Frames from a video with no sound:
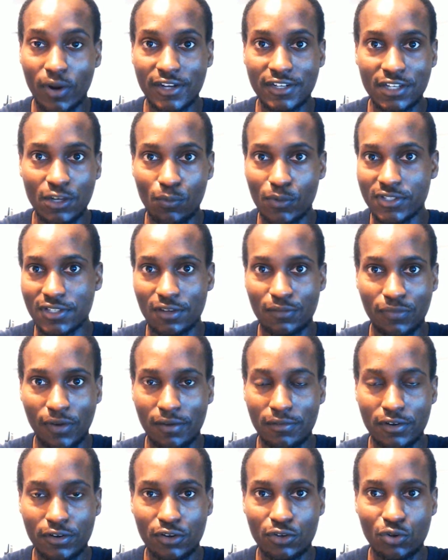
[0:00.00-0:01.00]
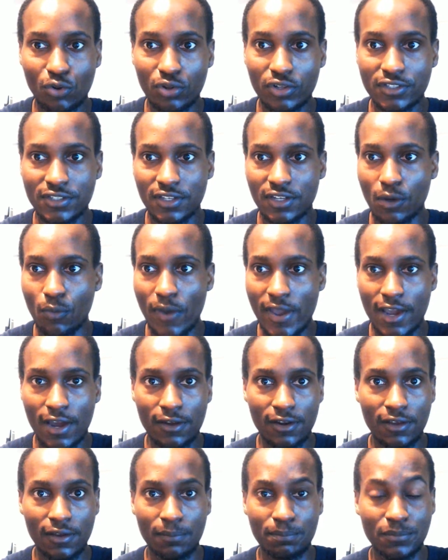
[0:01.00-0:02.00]
It was at $500, and
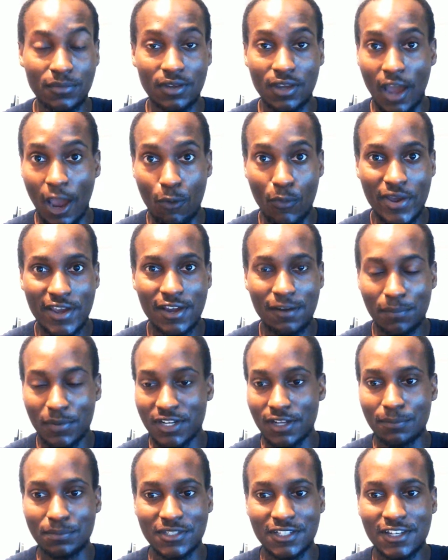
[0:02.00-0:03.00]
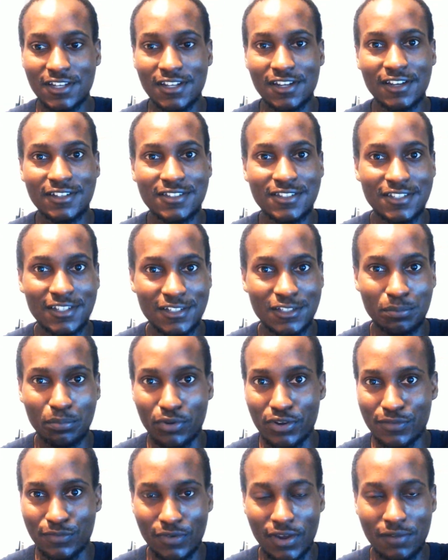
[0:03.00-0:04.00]
I wake up and I'm seeing it at
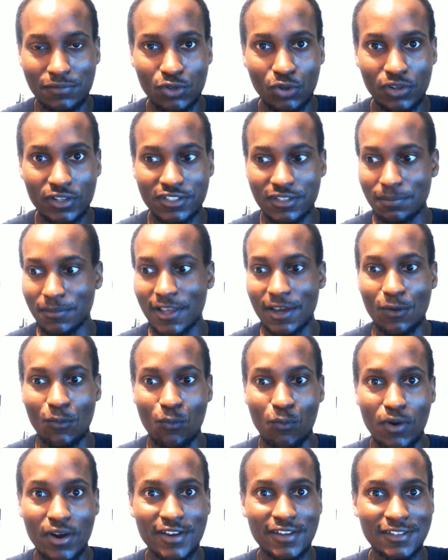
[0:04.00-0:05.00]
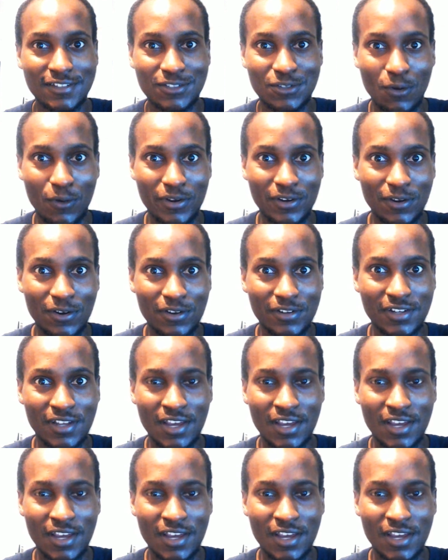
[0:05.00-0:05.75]
$6.5. I'm like, what is going on?